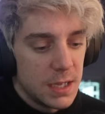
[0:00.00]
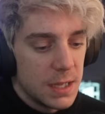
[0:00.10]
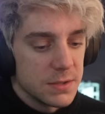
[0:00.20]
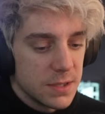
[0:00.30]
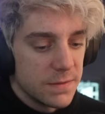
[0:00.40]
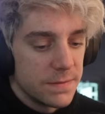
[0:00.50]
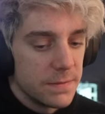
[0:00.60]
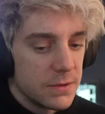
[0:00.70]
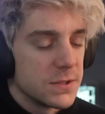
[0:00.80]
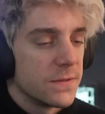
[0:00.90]
and that was
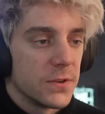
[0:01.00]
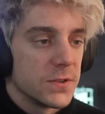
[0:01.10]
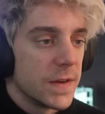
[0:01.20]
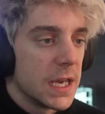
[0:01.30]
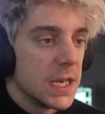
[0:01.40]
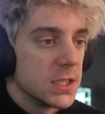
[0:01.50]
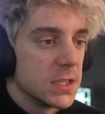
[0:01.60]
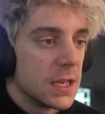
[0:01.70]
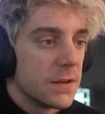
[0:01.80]
the first vacation